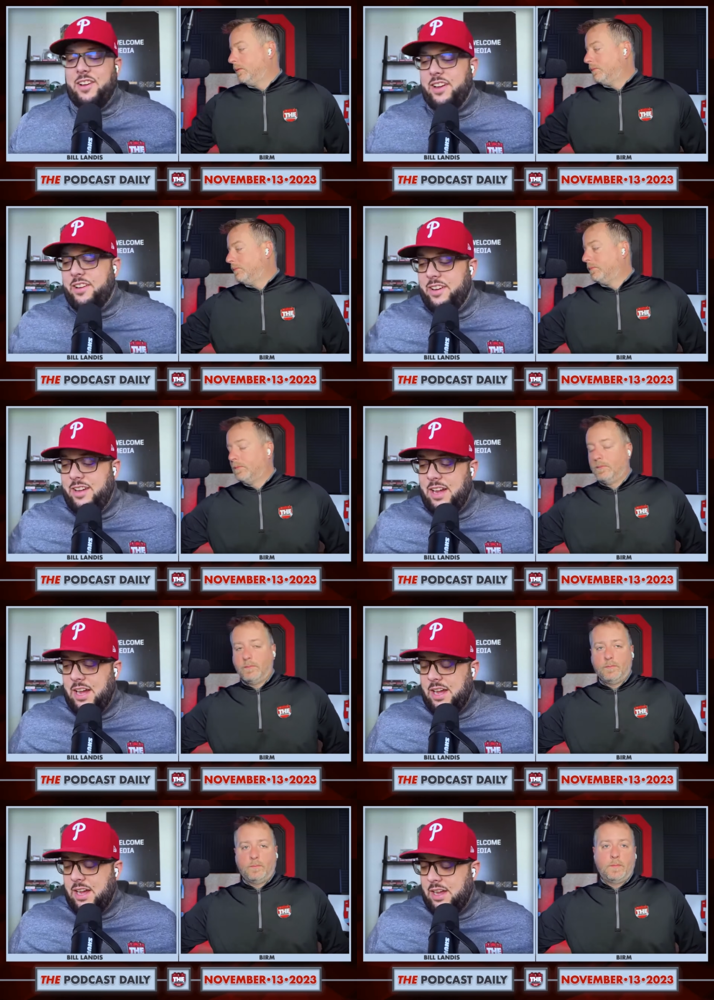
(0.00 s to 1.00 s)
Speaker 1: agree
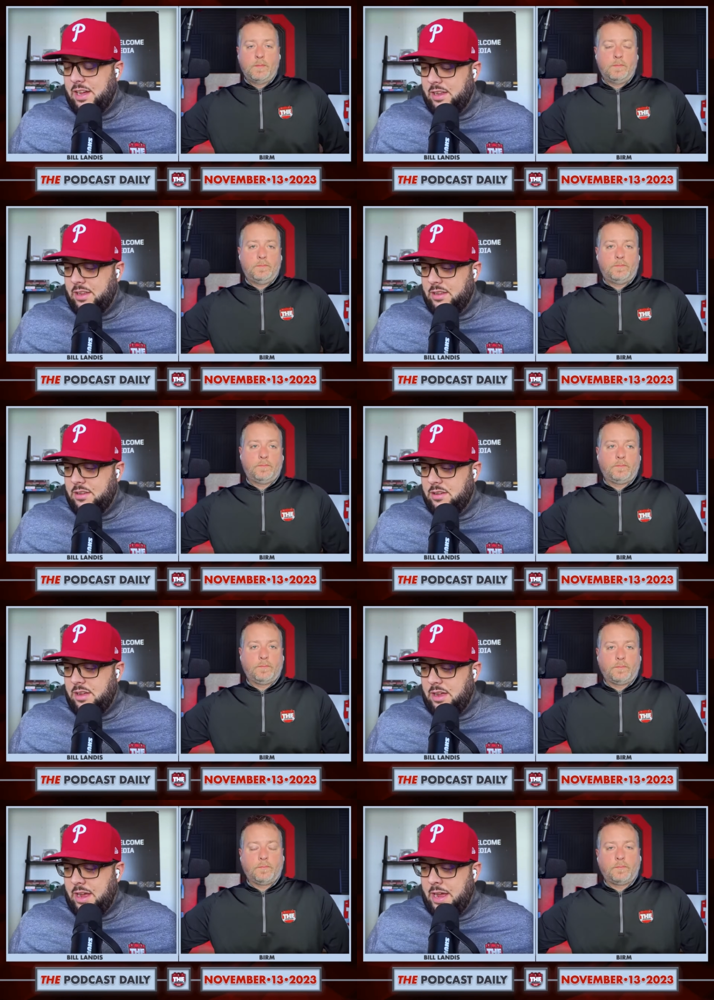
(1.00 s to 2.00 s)
uh
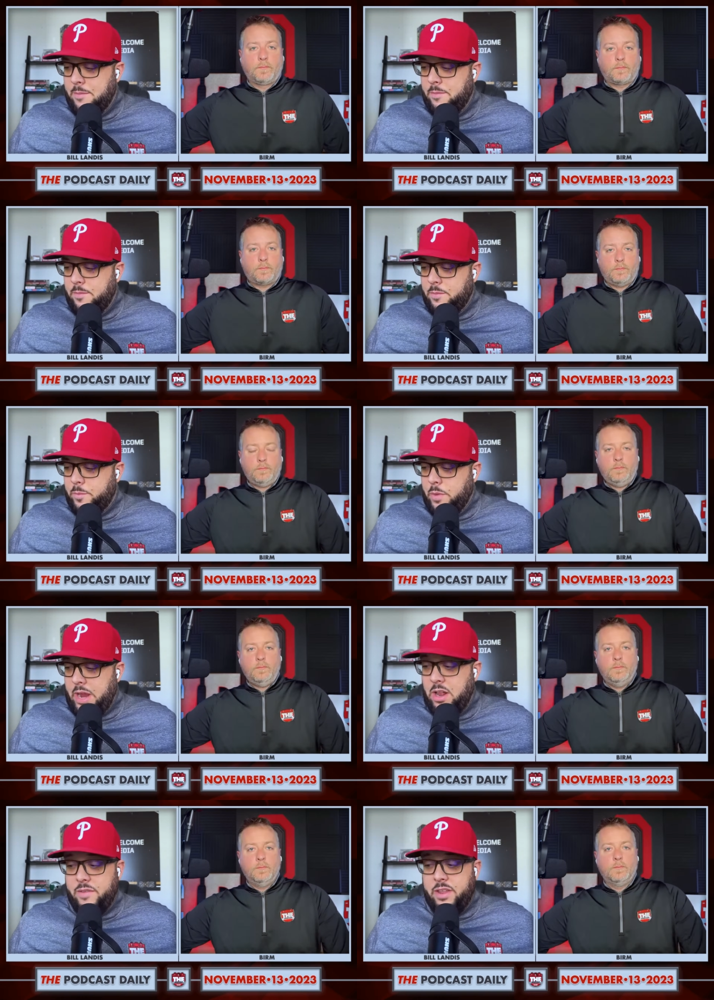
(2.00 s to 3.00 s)
i'm i
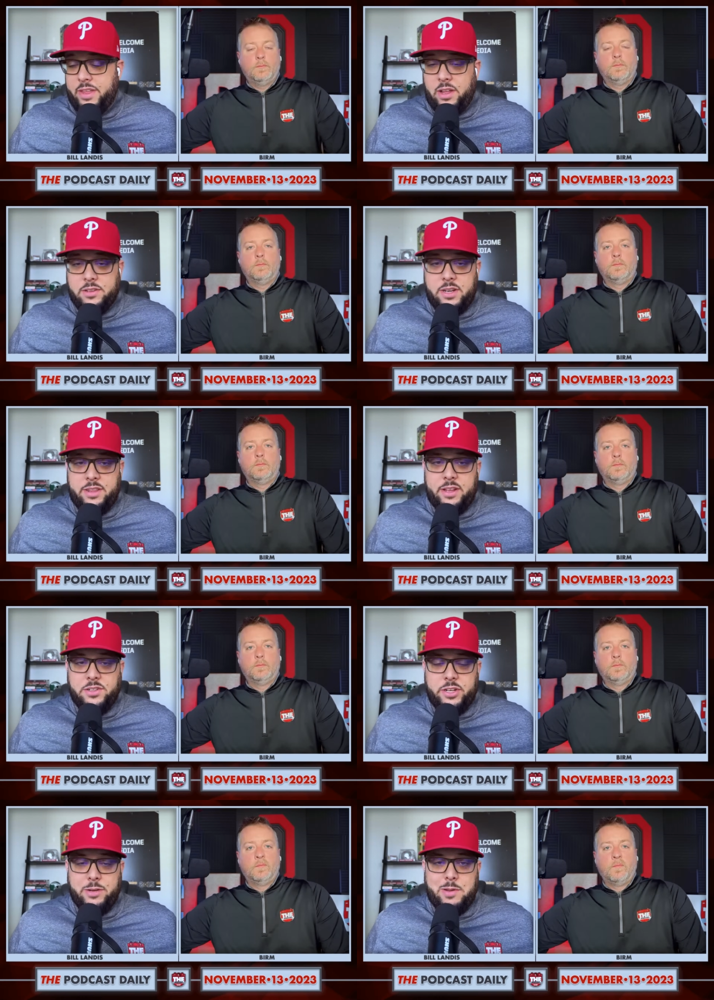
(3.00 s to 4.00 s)
don't have anything else anything
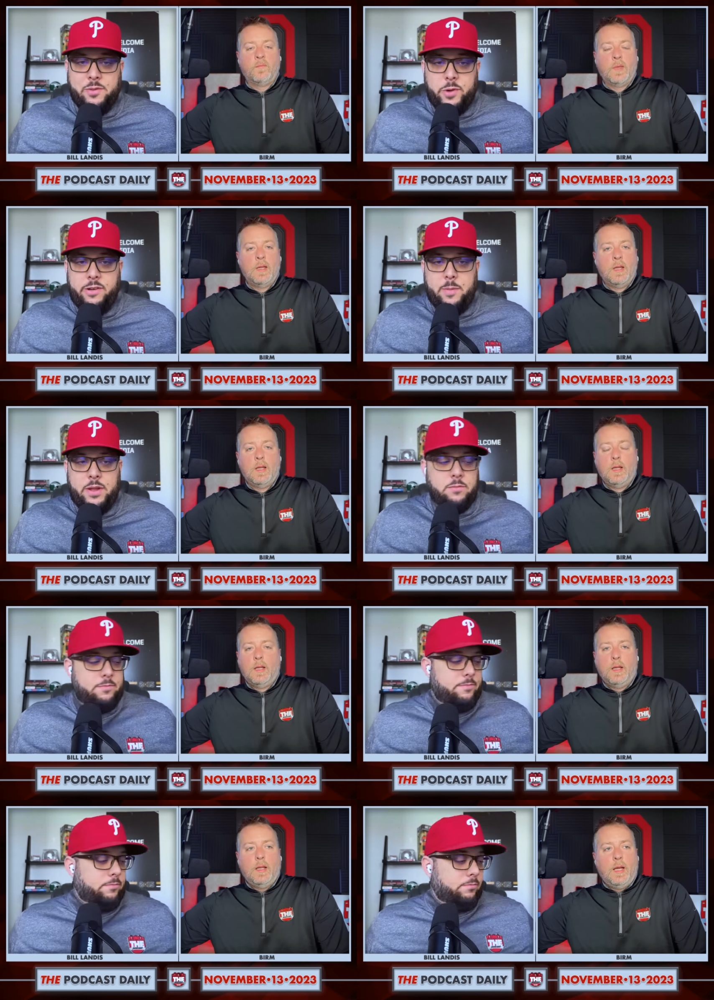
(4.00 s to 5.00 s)
else on your mind before we wrap up
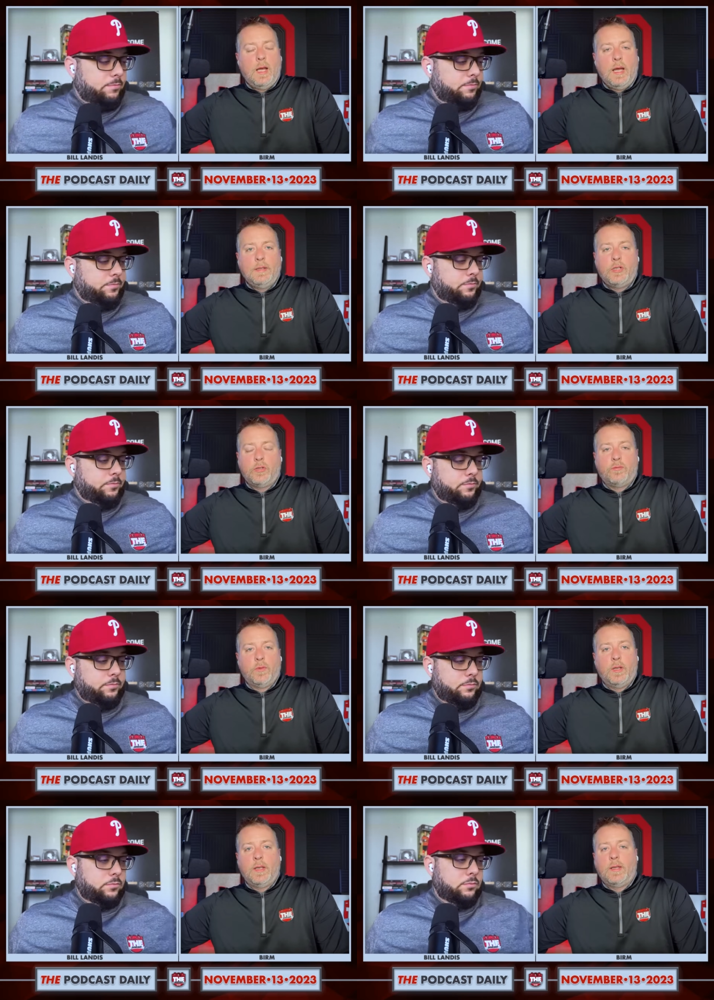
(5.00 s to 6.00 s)
i just
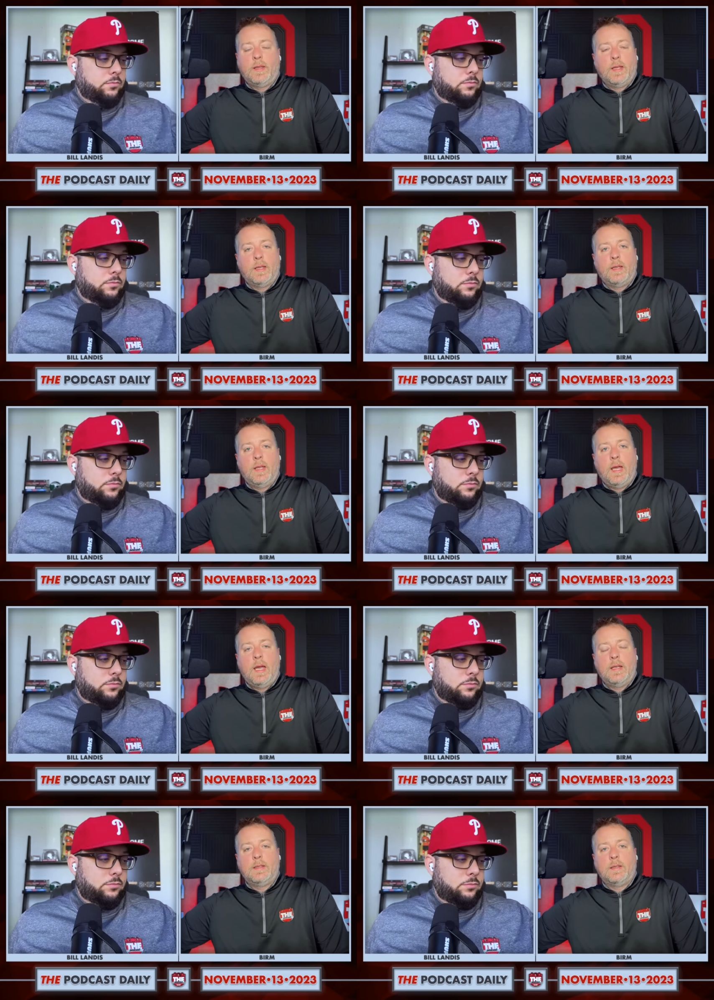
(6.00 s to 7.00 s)
really
Speaker 2: think
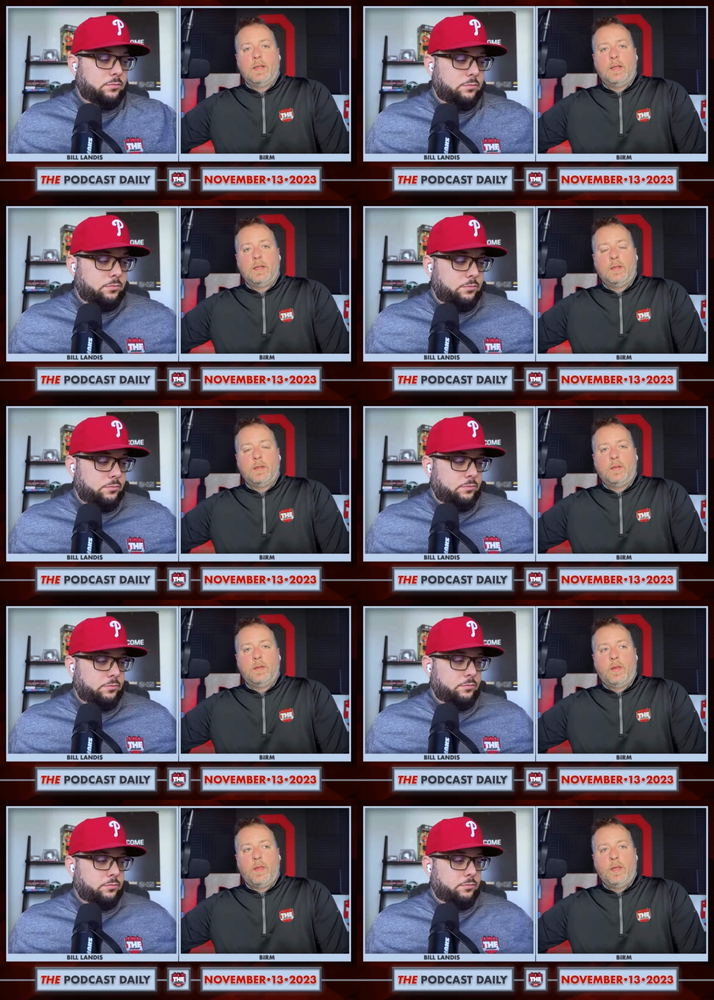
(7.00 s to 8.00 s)
that uh
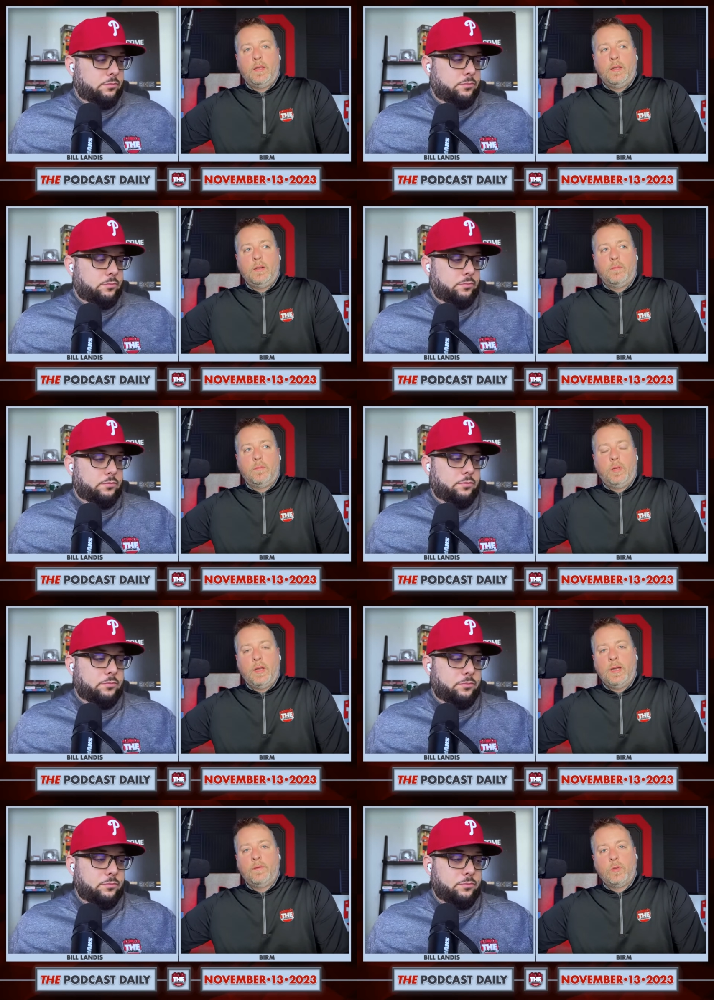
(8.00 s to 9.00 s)
the
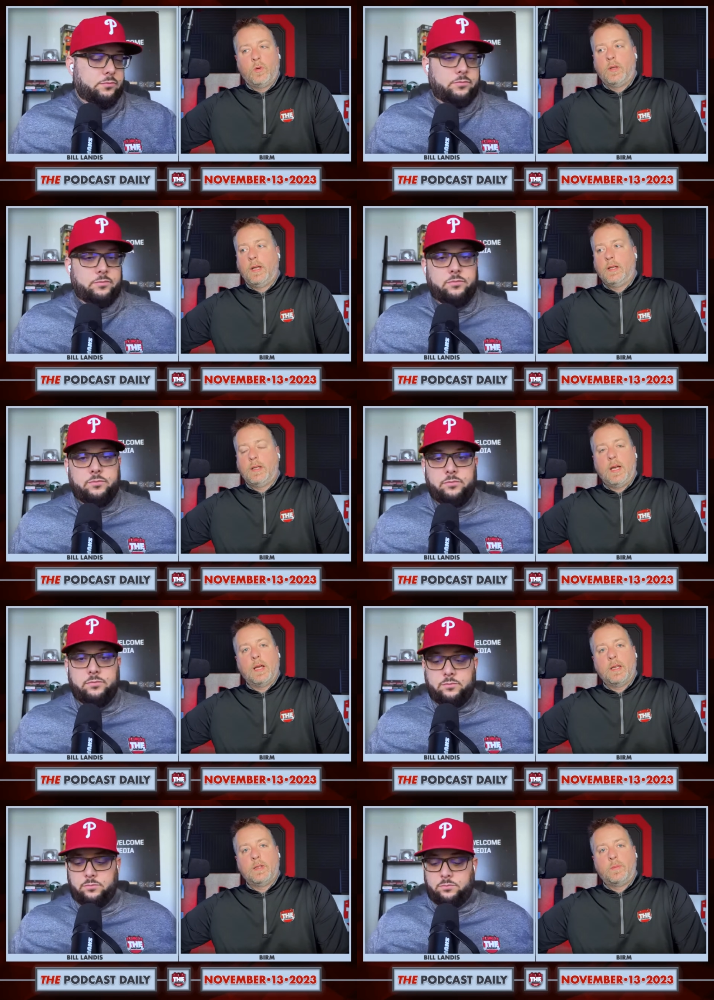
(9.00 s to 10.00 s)
play of jordan
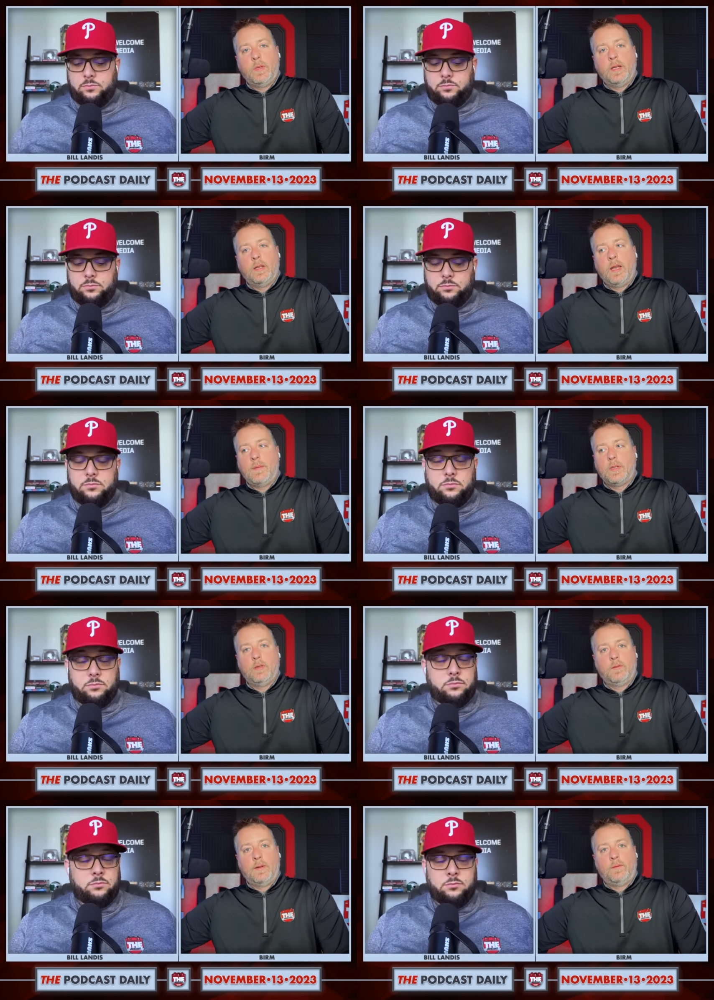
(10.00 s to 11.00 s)
hancock has been an
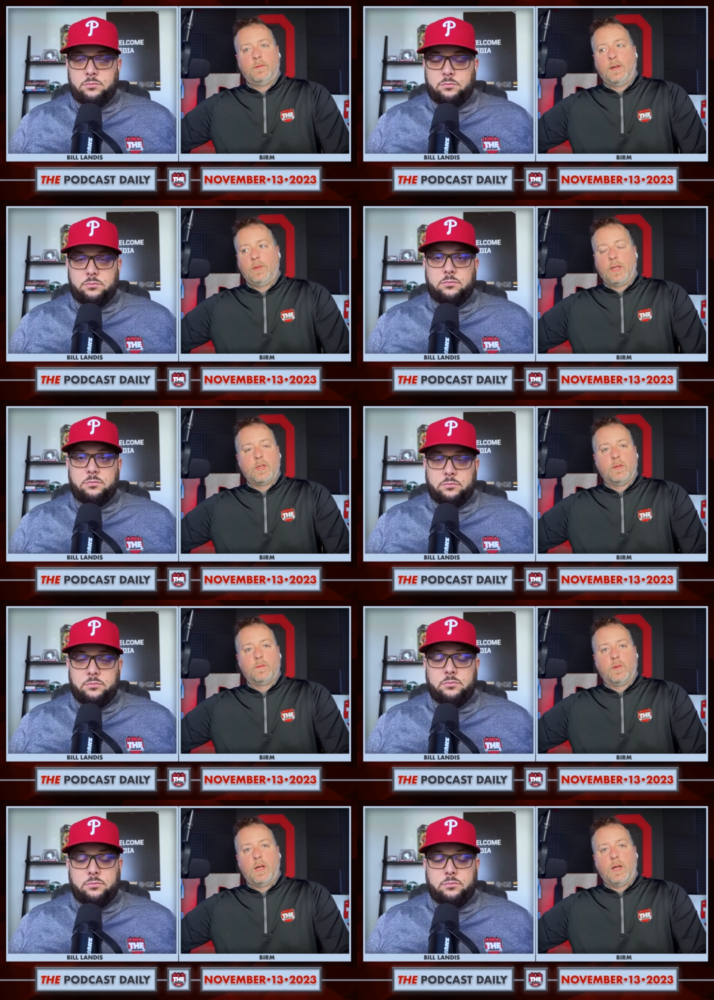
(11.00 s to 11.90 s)
absolute revelation for